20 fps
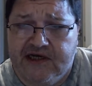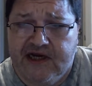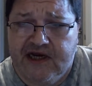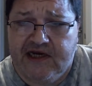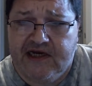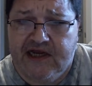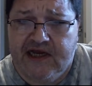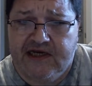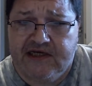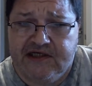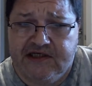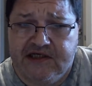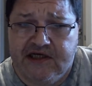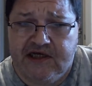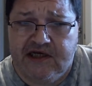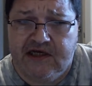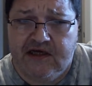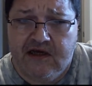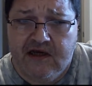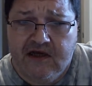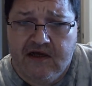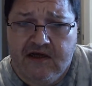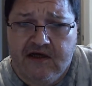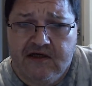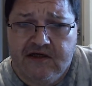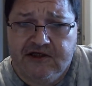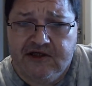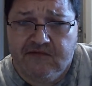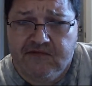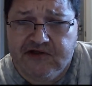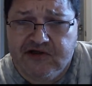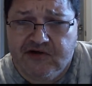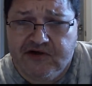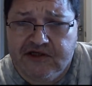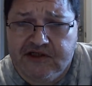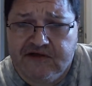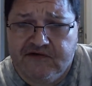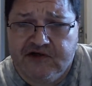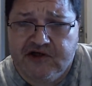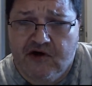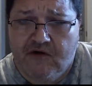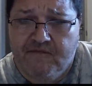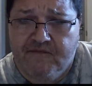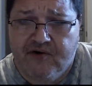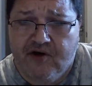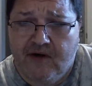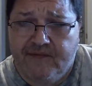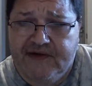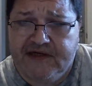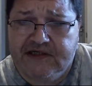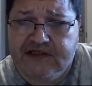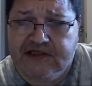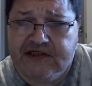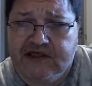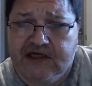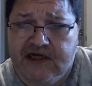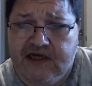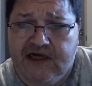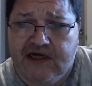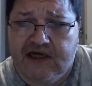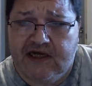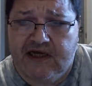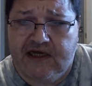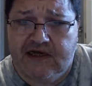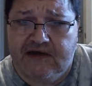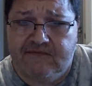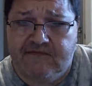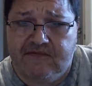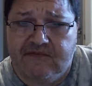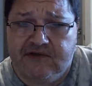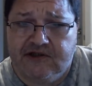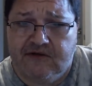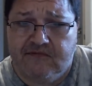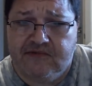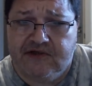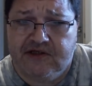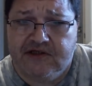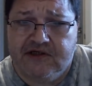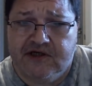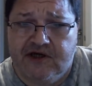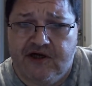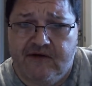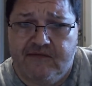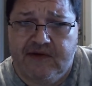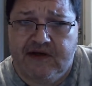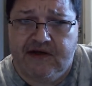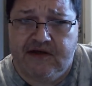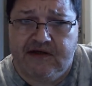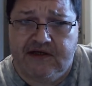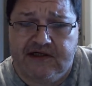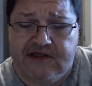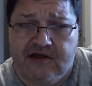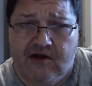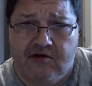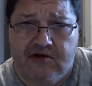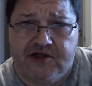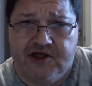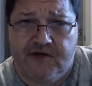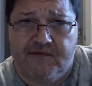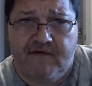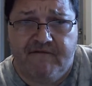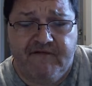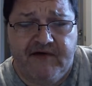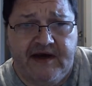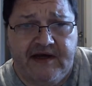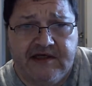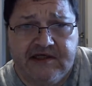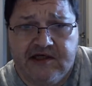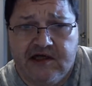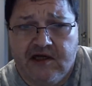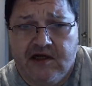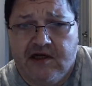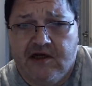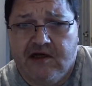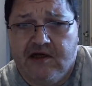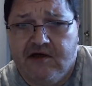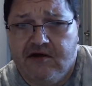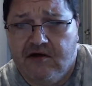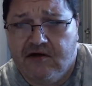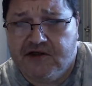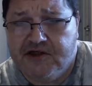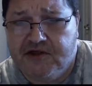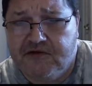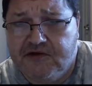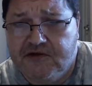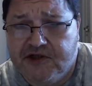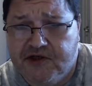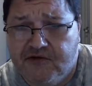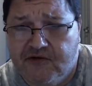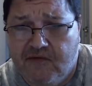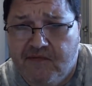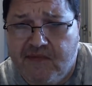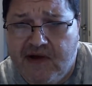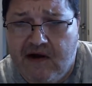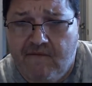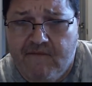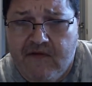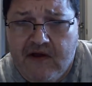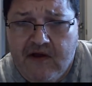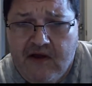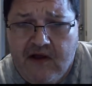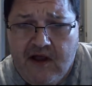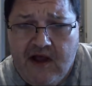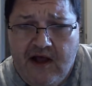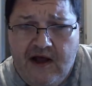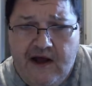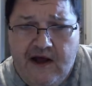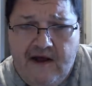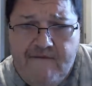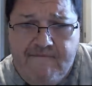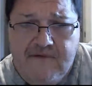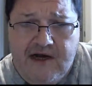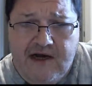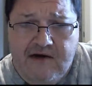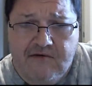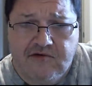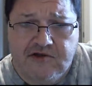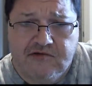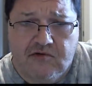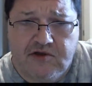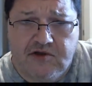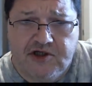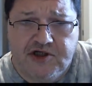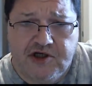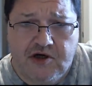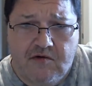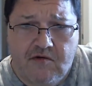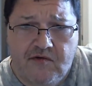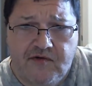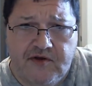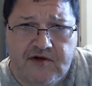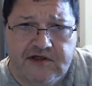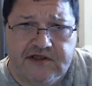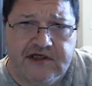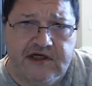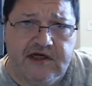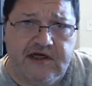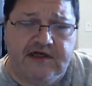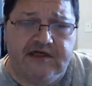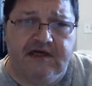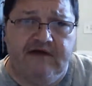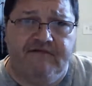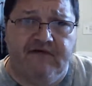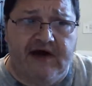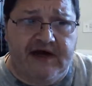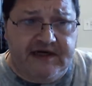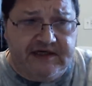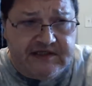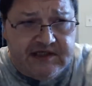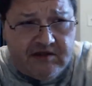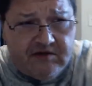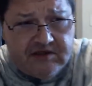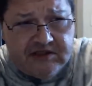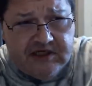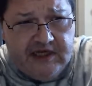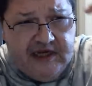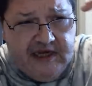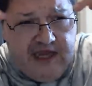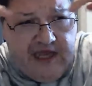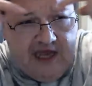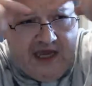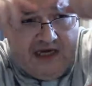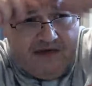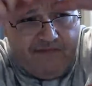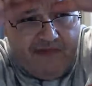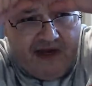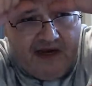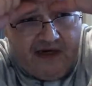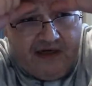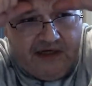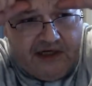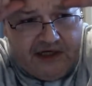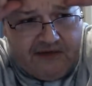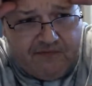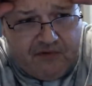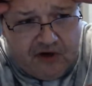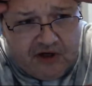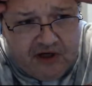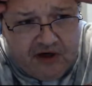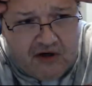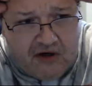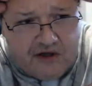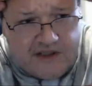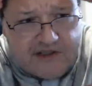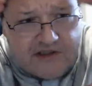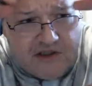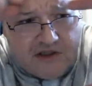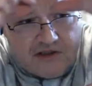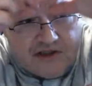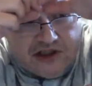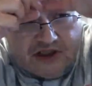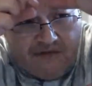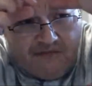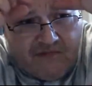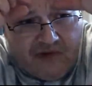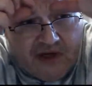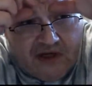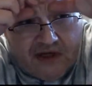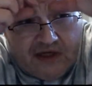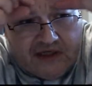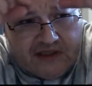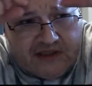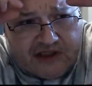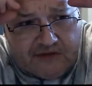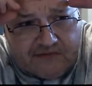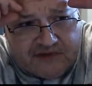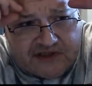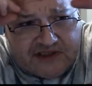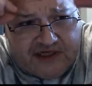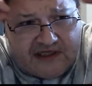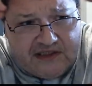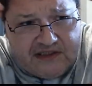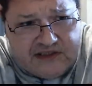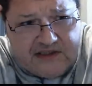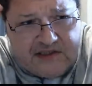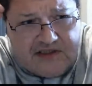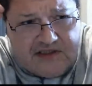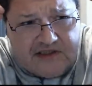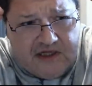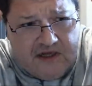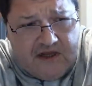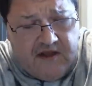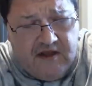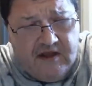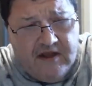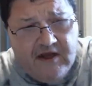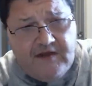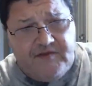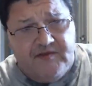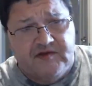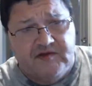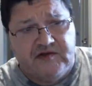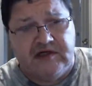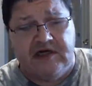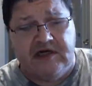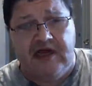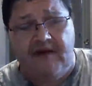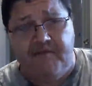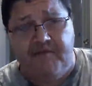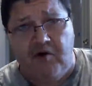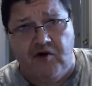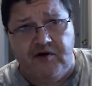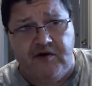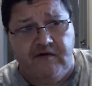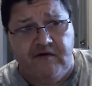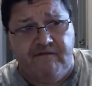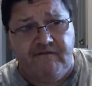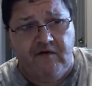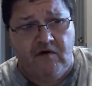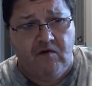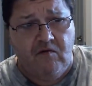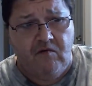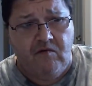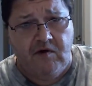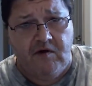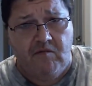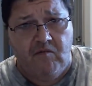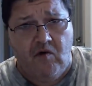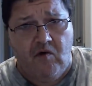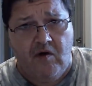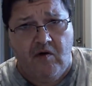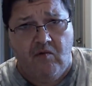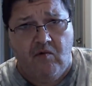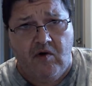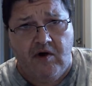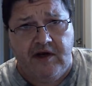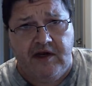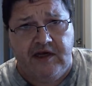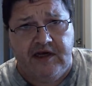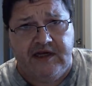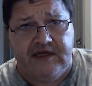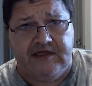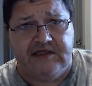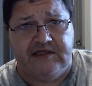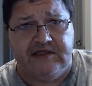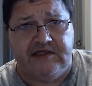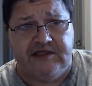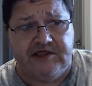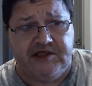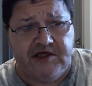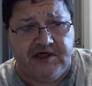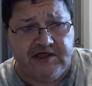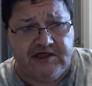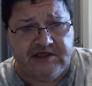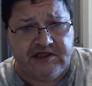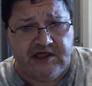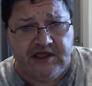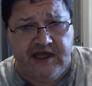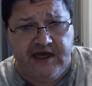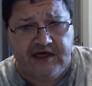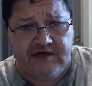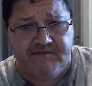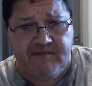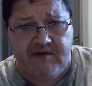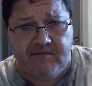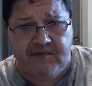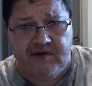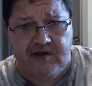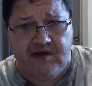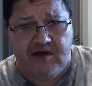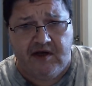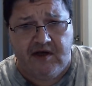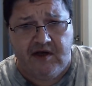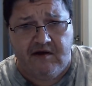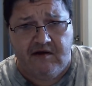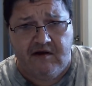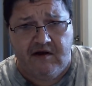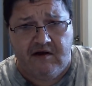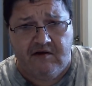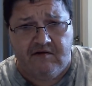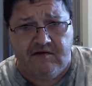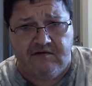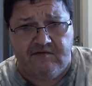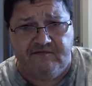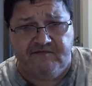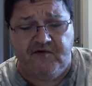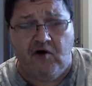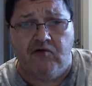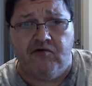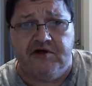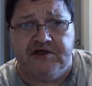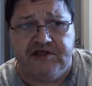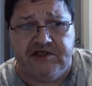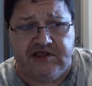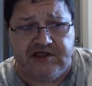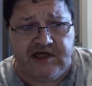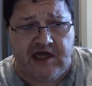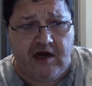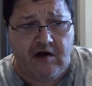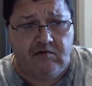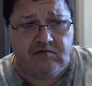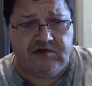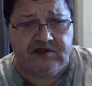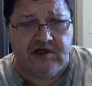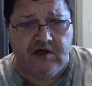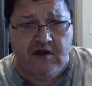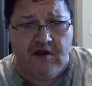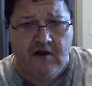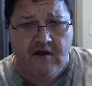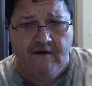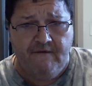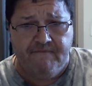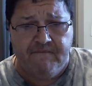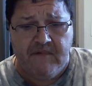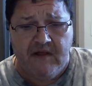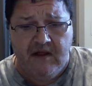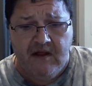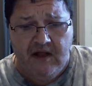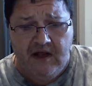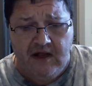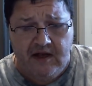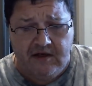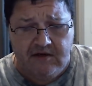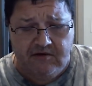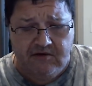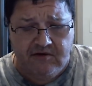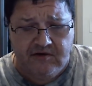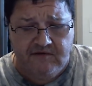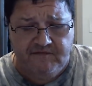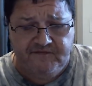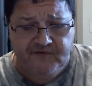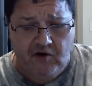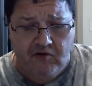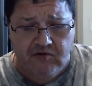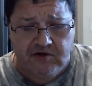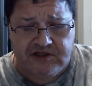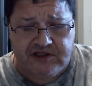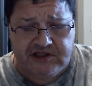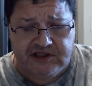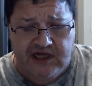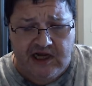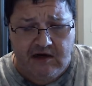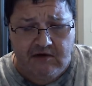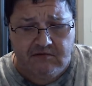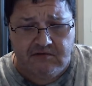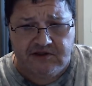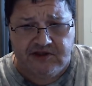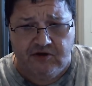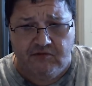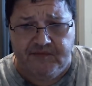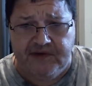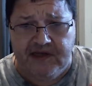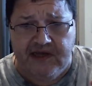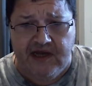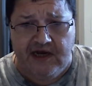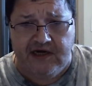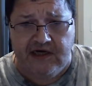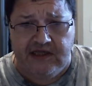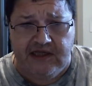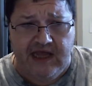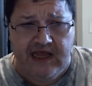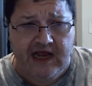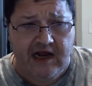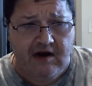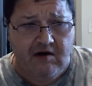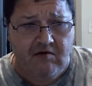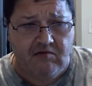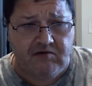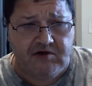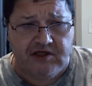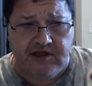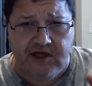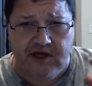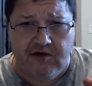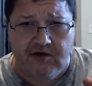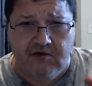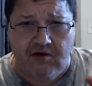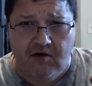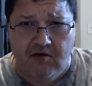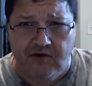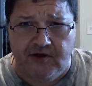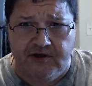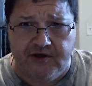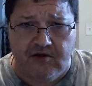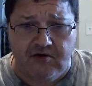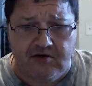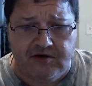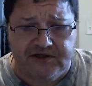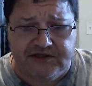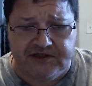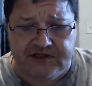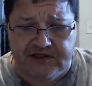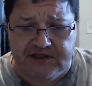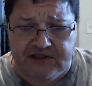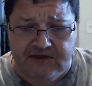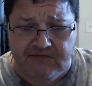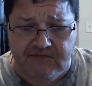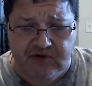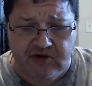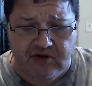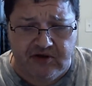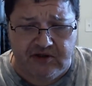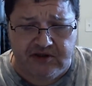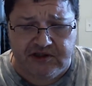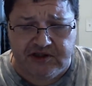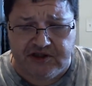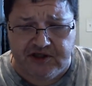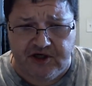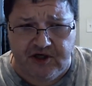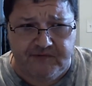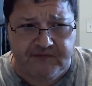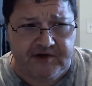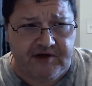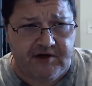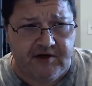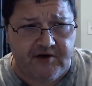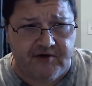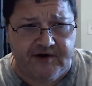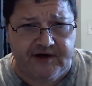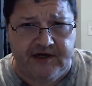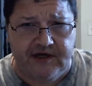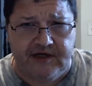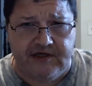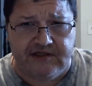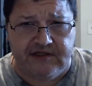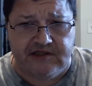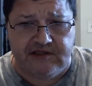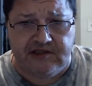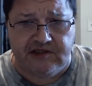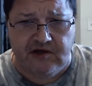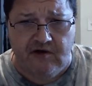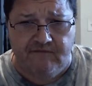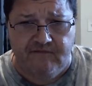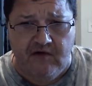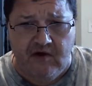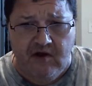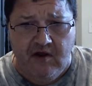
ADHD. Some studies have shown promise. Some determine its long-term effects. Not too sure about. I was once shown there's a device. It looks like a headband, and you put it on. It's got some sensors, and there's an app on your phone. And what it is you can select maybe forest sounds, and the forest sounds will be kind of loud. You'll hear all the noises, the birds chirping and crickets and stuff.